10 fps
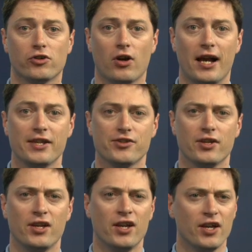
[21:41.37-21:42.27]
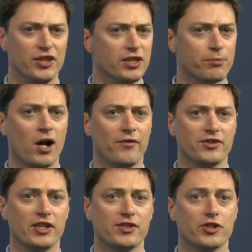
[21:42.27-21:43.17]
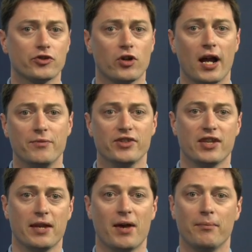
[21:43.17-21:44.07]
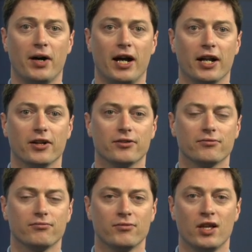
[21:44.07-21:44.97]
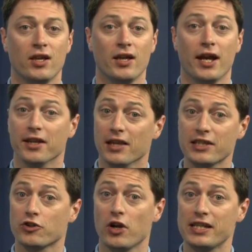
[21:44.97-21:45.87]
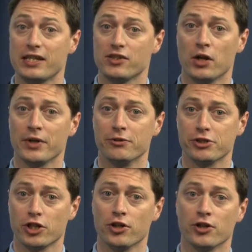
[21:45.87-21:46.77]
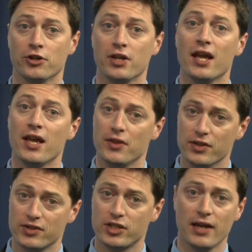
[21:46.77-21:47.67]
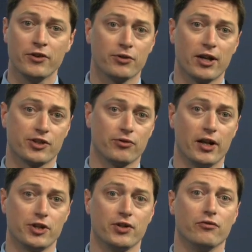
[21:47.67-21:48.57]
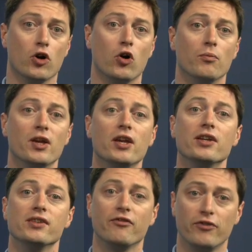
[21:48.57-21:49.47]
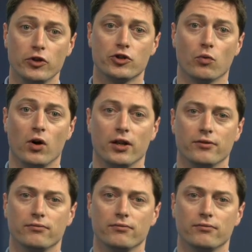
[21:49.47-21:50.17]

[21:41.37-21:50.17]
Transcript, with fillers: Christ, these prophecies describe the same empire. And unless Christ has already returned, this seventh restoration of Rome is a future one.